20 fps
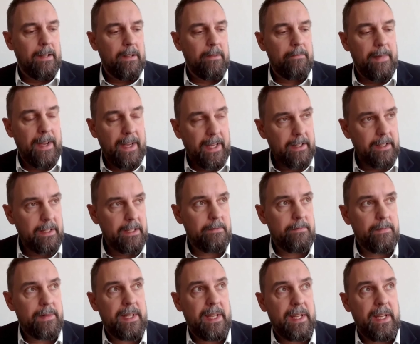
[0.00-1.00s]
and the
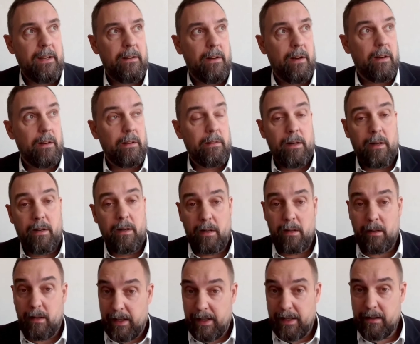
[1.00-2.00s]
mechanisms here are, are
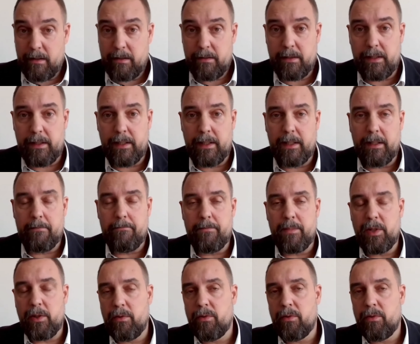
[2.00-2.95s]
clear. Um,